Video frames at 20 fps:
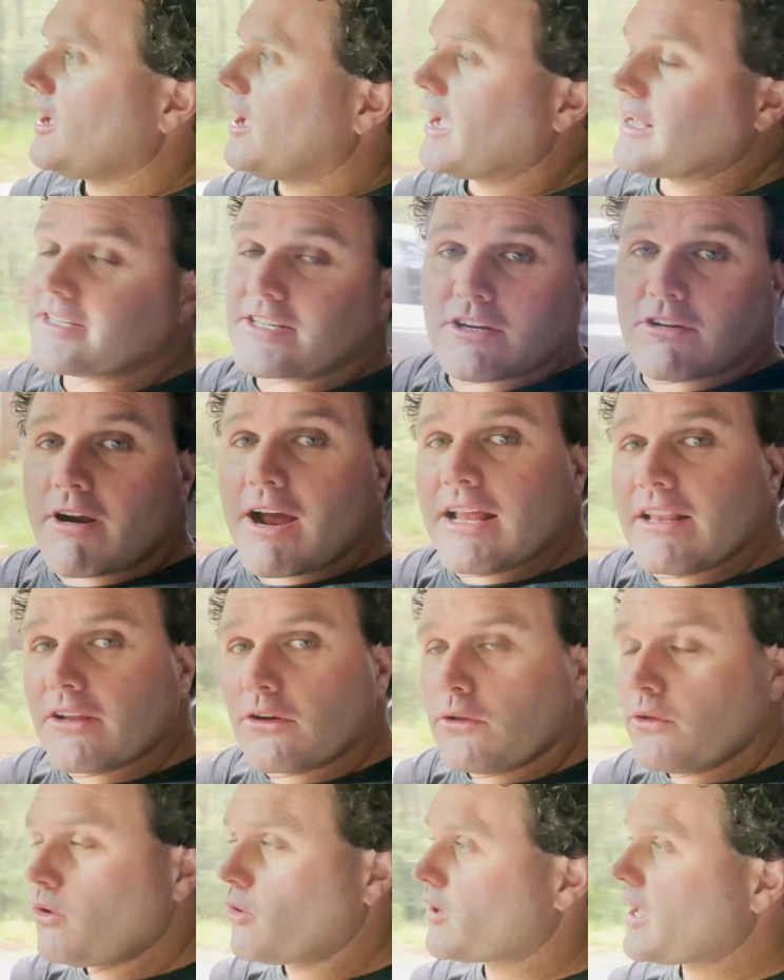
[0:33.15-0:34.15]
It's a great
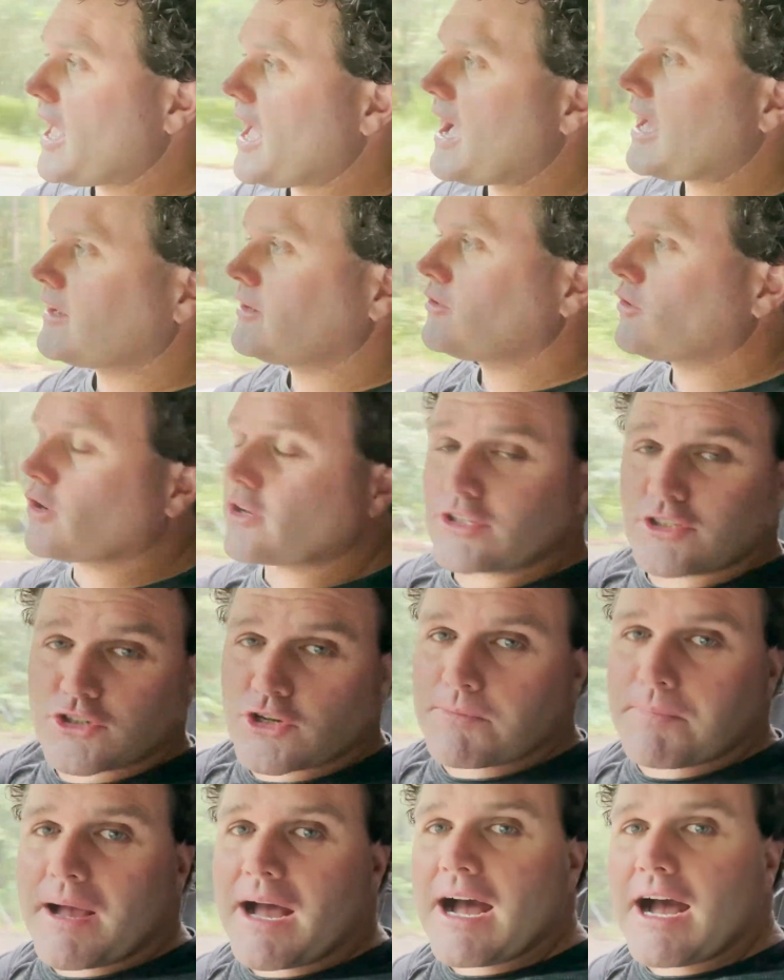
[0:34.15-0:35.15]
little lookout, not a
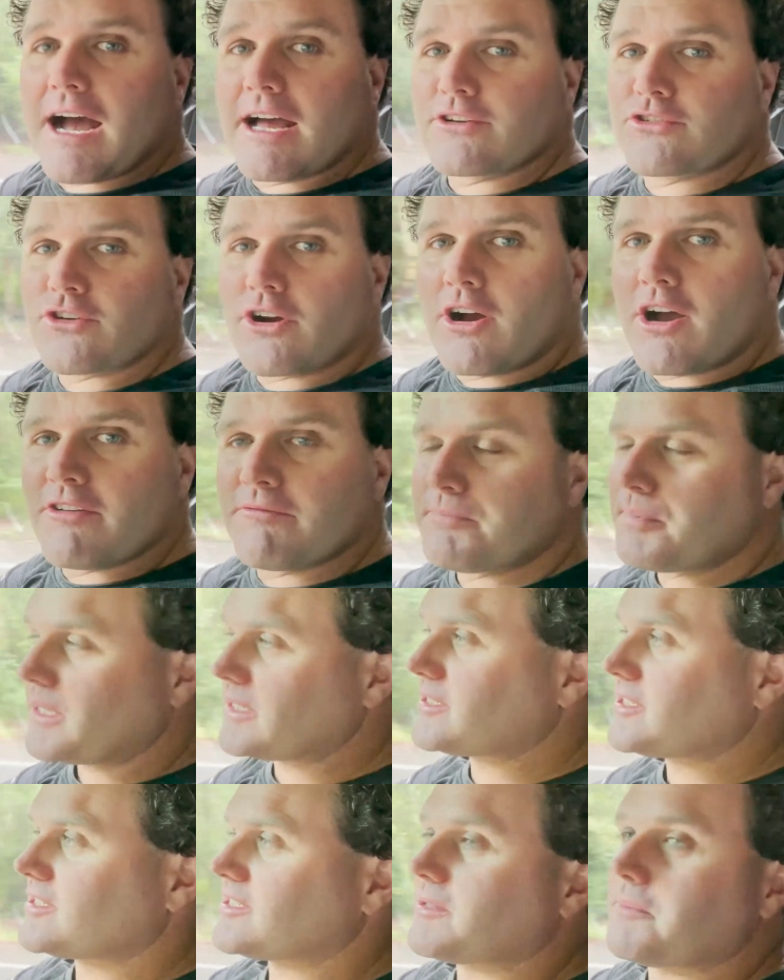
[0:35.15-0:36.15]
super hard drive,
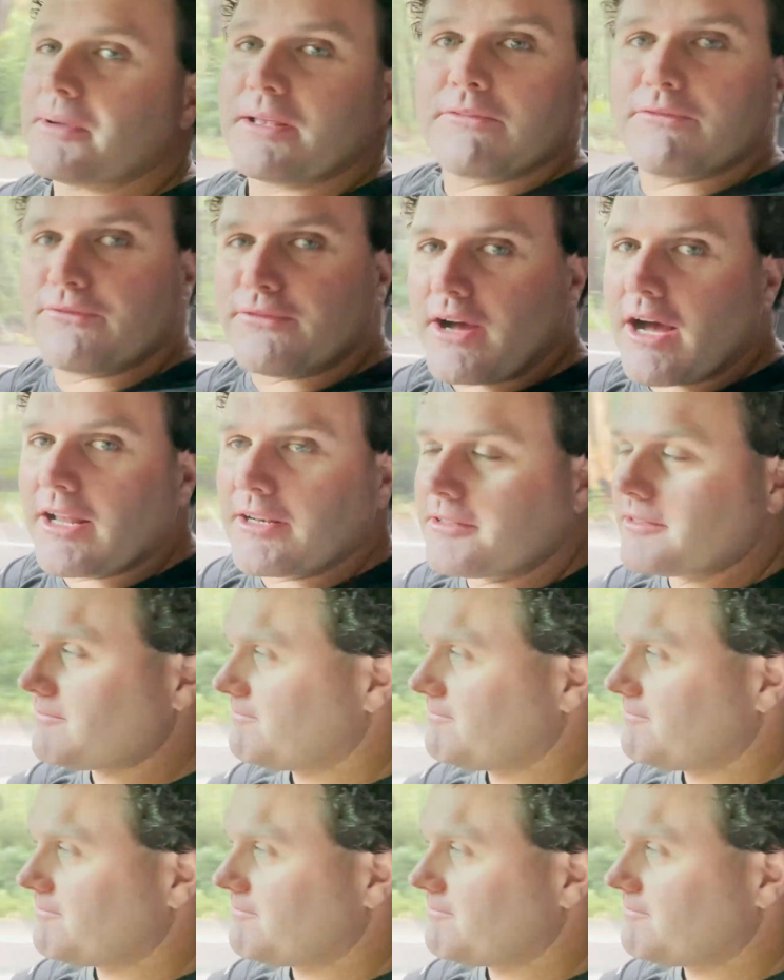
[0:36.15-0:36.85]
but just a bit of fun.